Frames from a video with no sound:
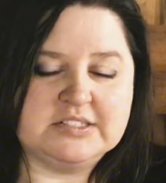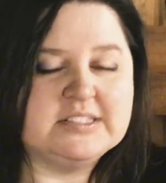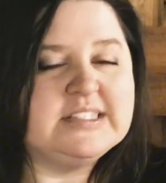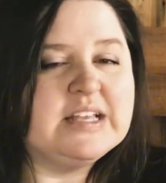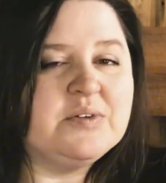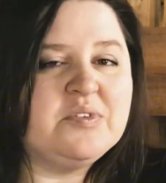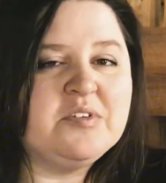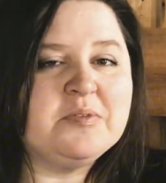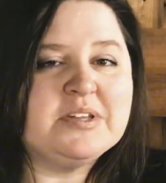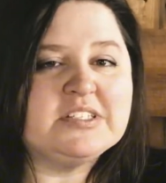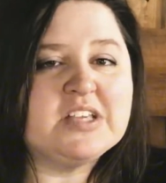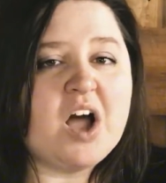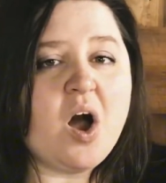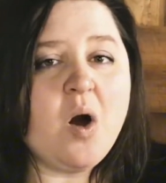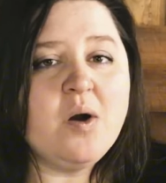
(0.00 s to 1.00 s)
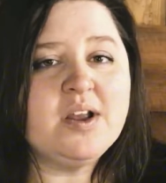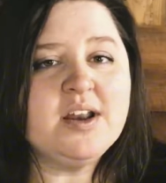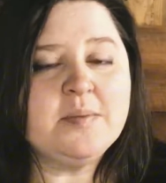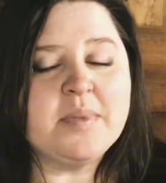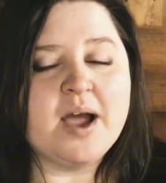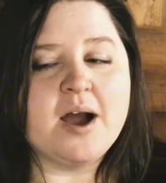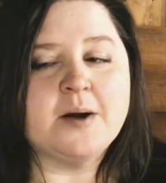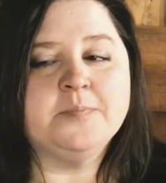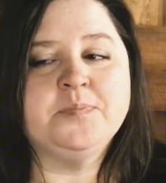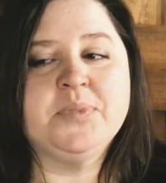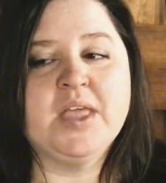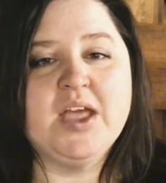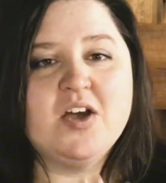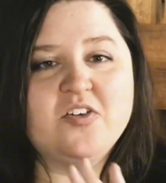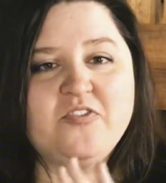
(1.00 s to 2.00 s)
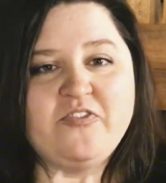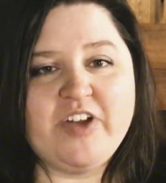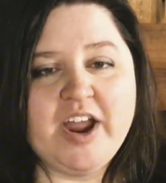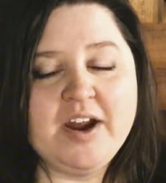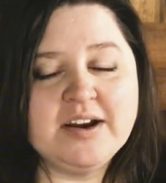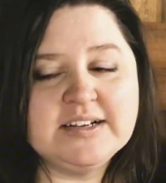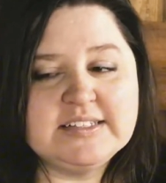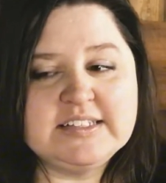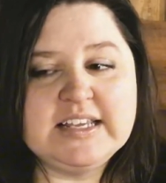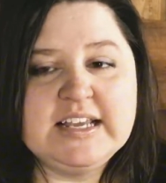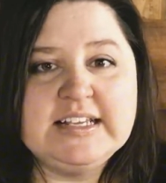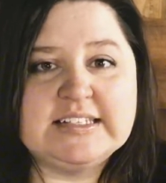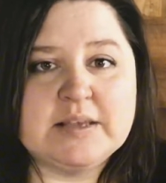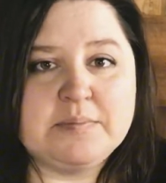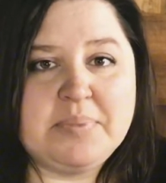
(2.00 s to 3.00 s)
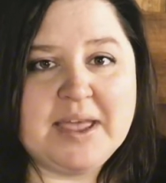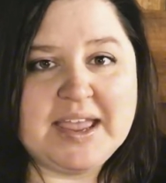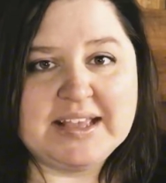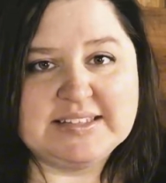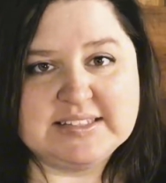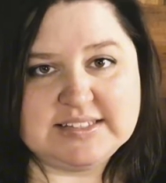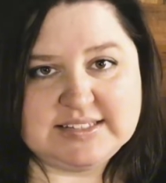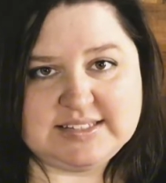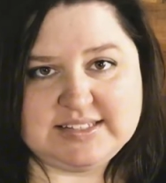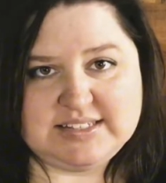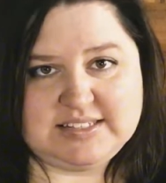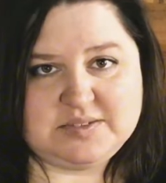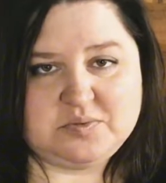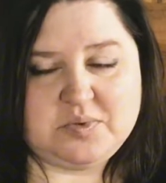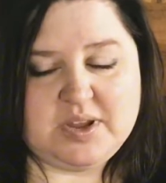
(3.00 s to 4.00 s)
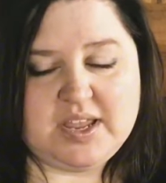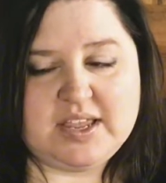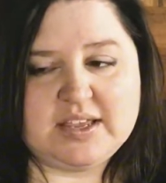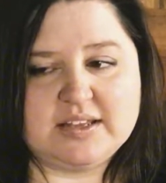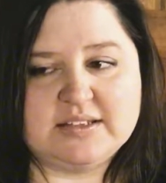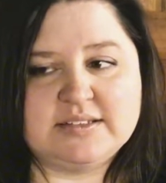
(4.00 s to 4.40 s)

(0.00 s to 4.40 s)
And so we've been talking about Pharisees and peasants this week.